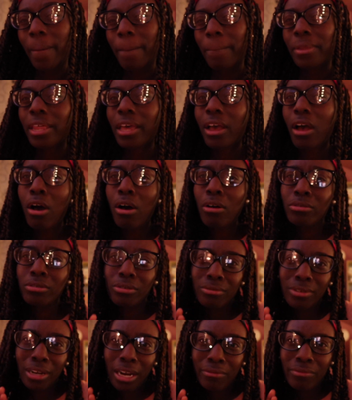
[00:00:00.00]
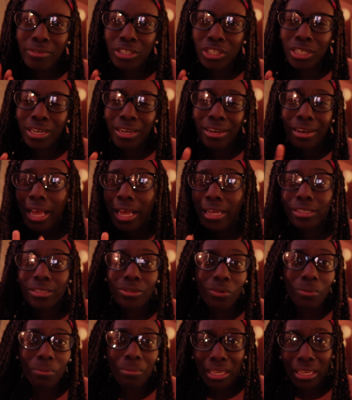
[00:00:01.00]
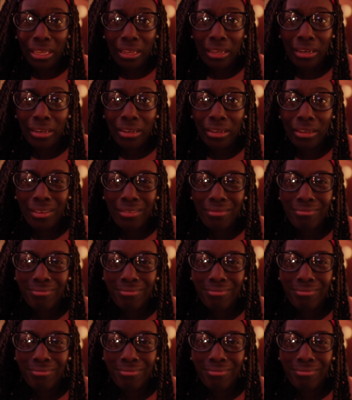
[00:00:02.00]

but like also not Regina, not so mean,